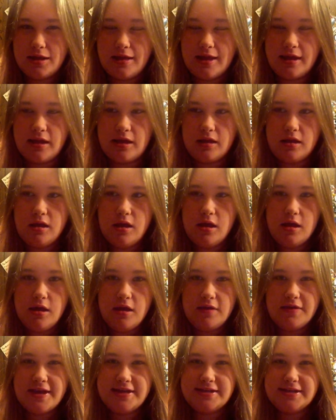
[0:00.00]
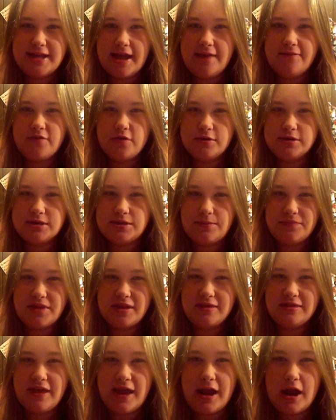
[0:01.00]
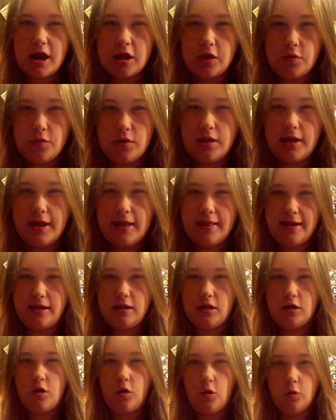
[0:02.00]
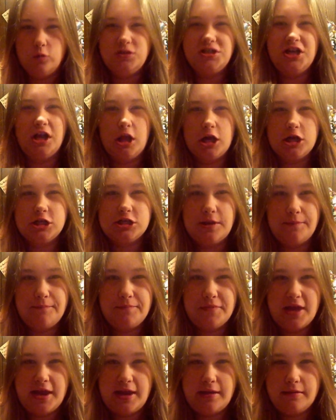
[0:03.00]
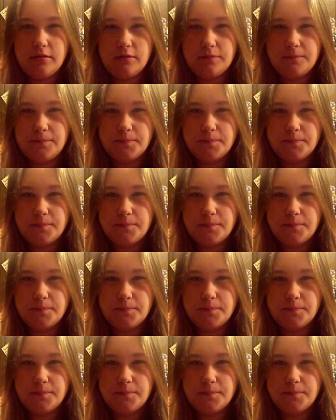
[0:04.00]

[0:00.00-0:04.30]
Like, they say if there was something there, you would get like a cold chill or something.